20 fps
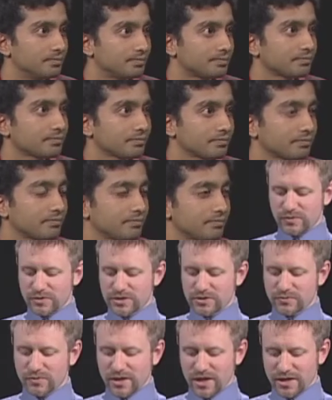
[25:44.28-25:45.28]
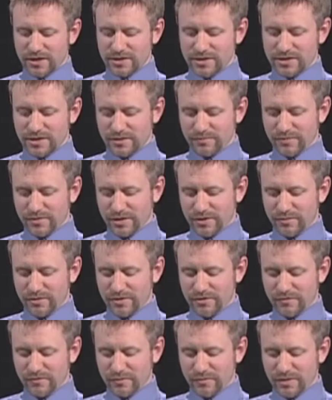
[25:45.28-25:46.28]
And then we got just a little bit
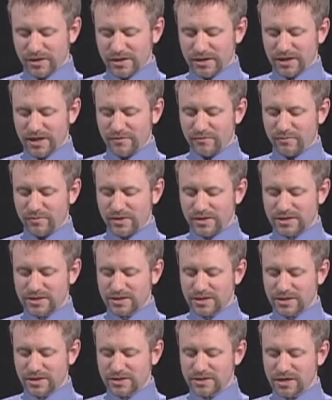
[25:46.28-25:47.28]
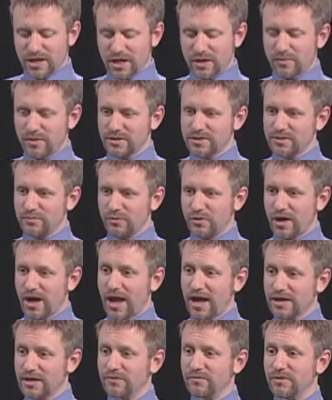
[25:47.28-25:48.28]
over a minute left, but let's talk about some more
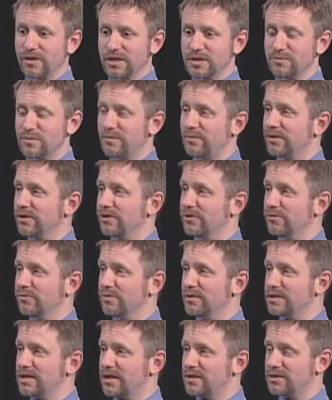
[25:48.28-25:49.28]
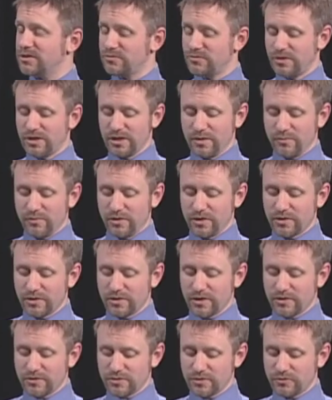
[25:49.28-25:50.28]
active things people can do besides just reading a book.
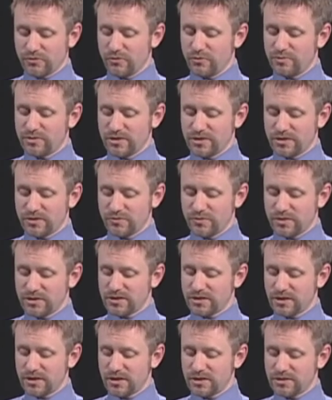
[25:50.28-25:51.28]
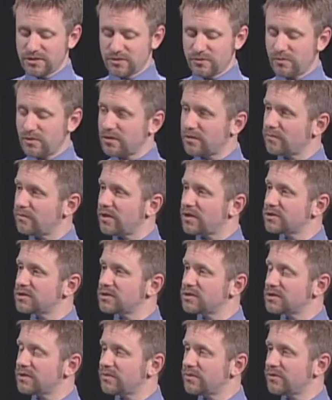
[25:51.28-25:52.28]
There are groups in the Twin Cities. You want to
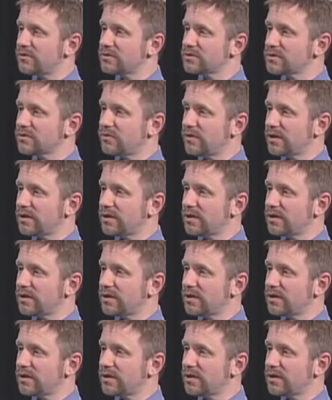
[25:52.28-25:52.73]
mention some of those quickly?